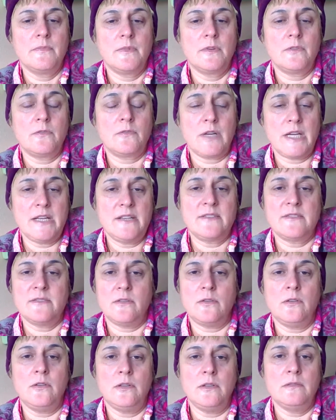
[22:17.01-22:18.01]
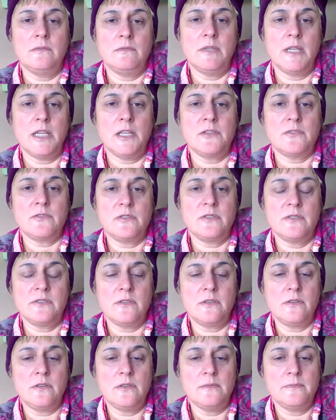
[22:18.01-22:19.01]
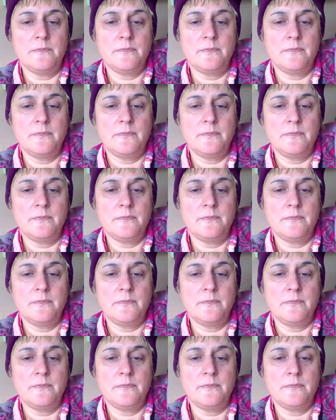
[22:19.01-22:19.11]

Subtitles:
Great soul, angel soul.